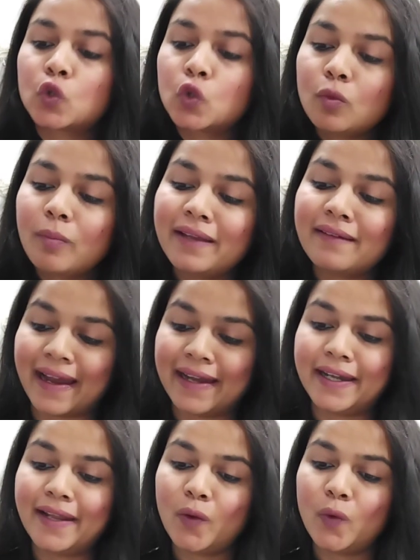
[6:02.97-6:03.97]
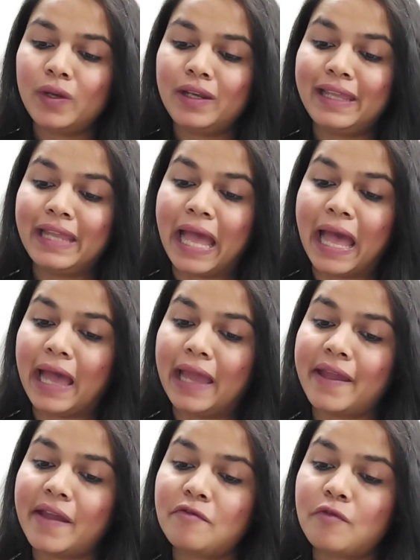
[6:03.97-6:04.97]
through my writing only
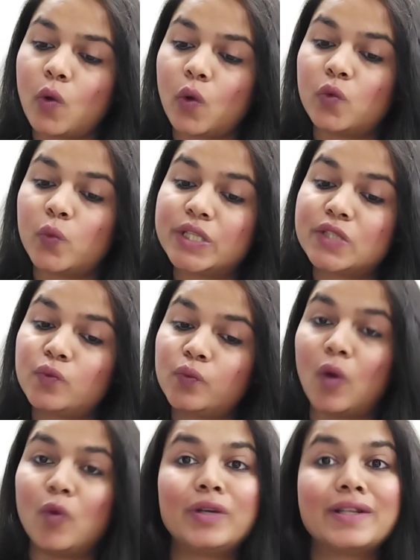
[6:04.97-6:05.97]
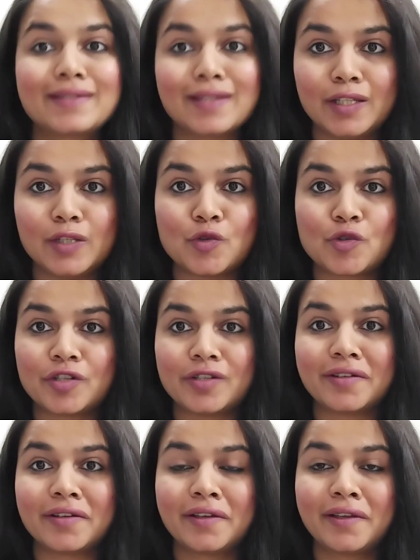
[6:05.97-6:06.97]
I have always found a
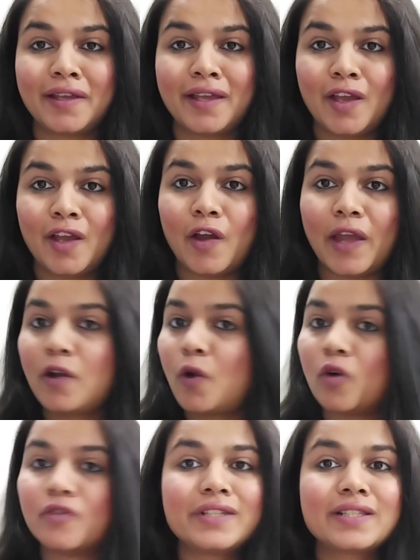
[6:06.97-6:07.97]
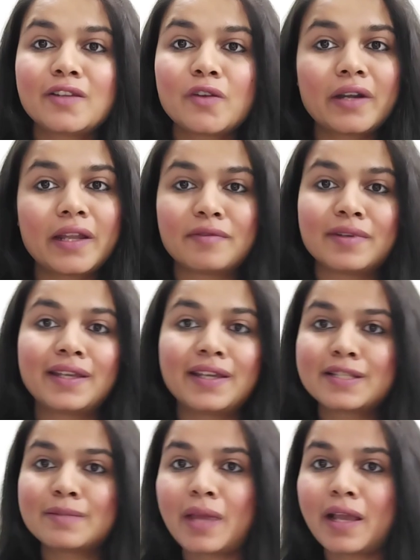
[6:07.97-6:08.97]
solution. And obviously not everything
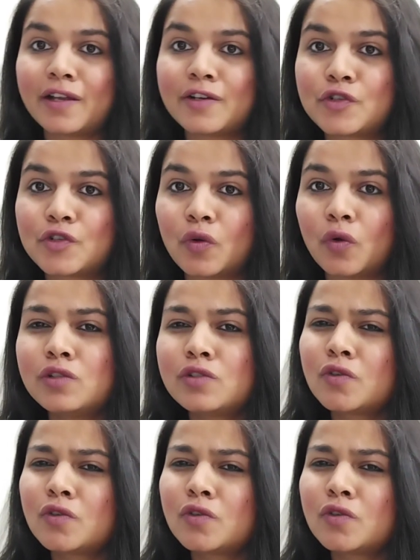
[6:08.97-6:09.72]
is in my control,